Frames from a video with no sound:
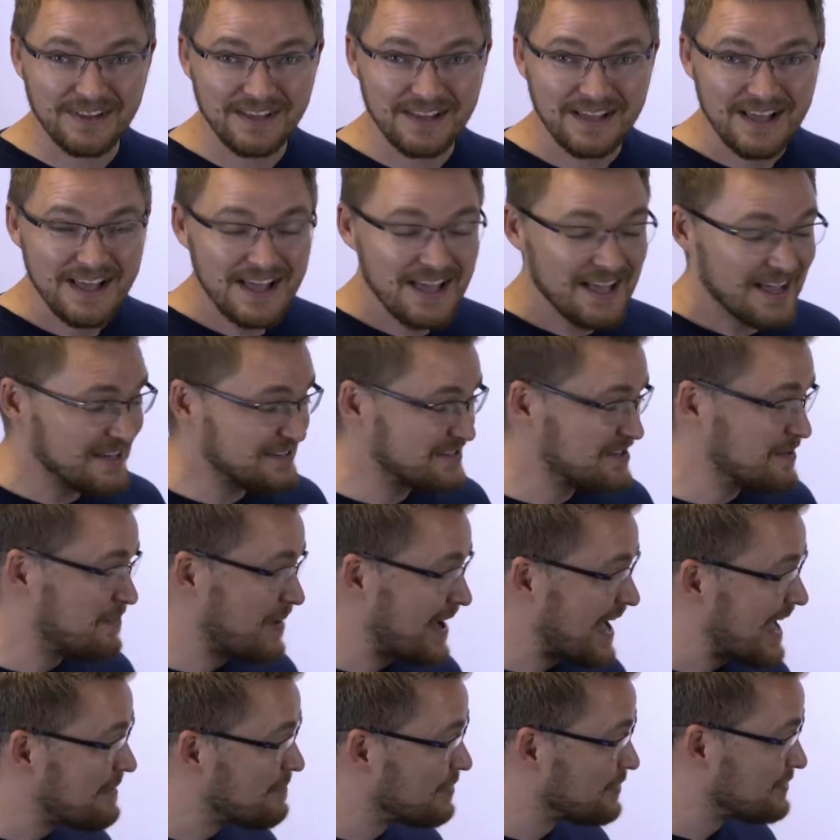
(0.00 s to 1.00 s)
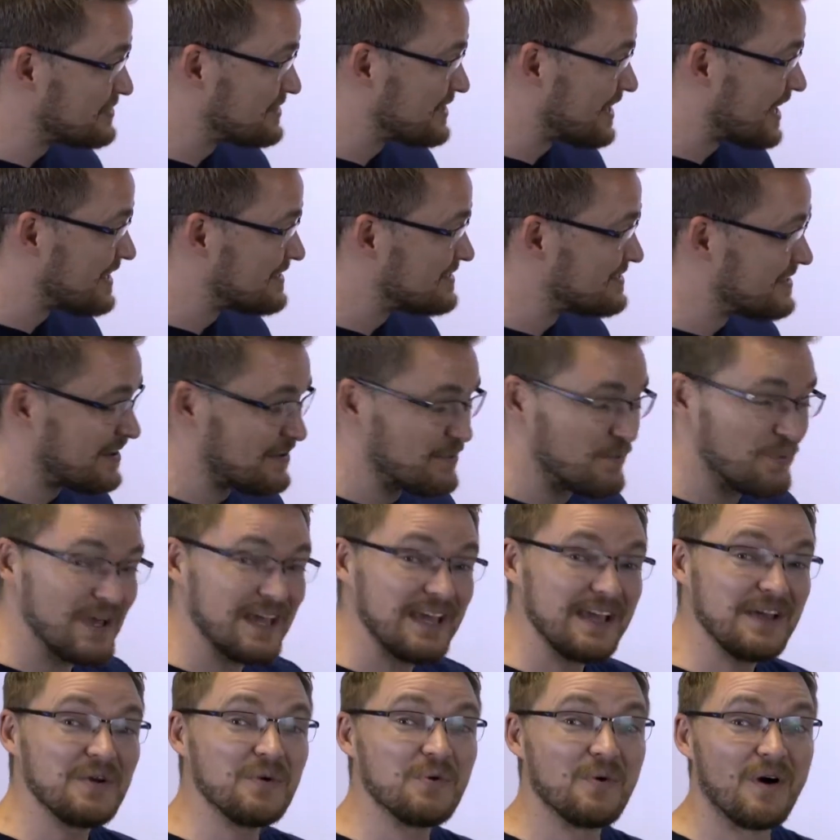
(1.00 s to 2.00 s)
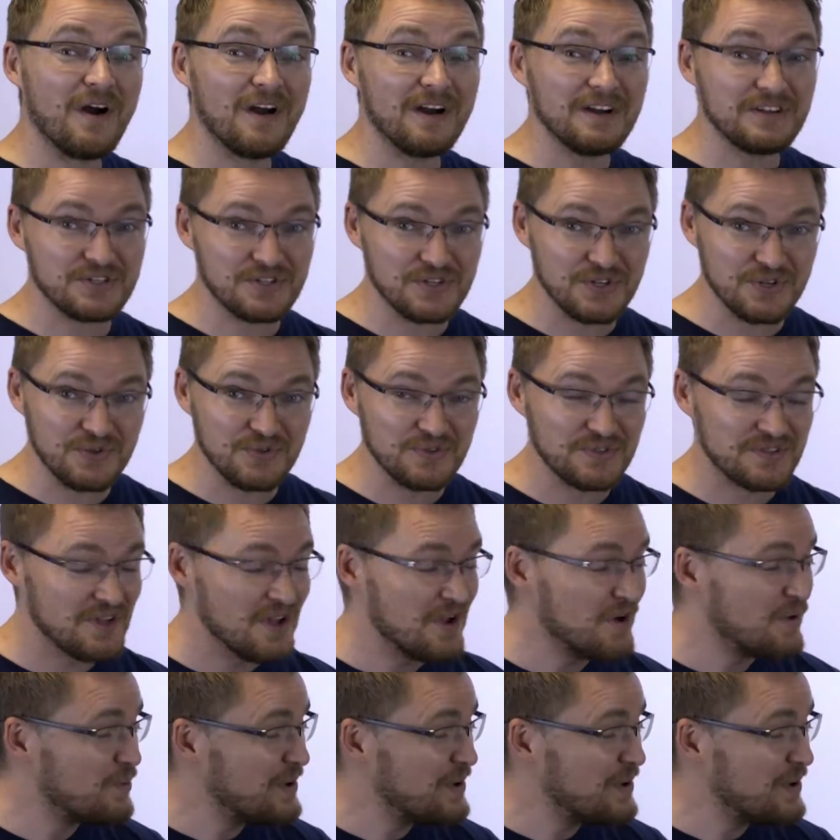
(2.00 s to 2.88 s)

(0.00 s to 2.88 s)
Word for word: Okay. Because the Bible says that we who aren't Jews,